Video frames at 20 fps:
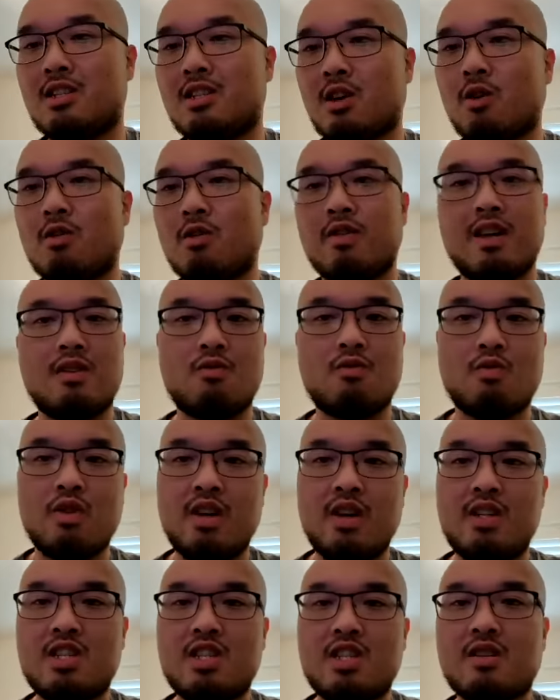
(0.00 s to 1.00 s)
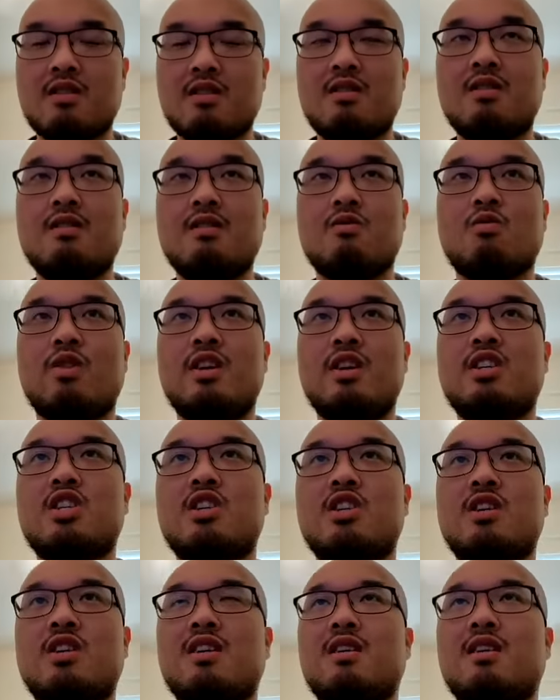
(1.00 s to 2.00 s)
turning,
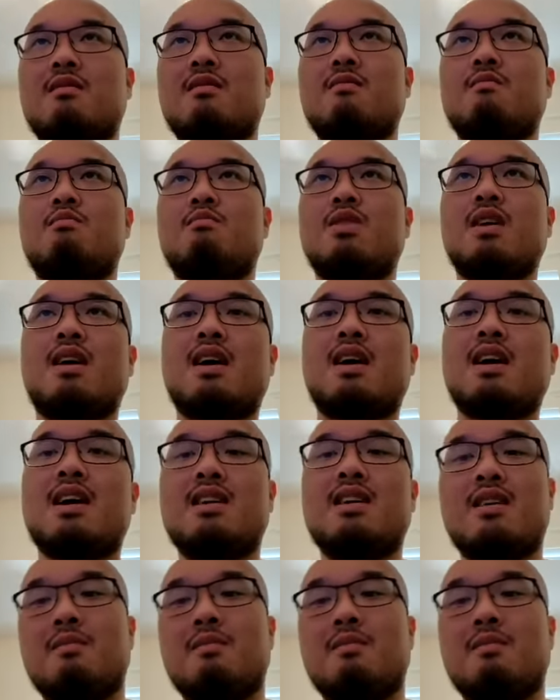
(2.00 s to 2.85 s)
reaching behind,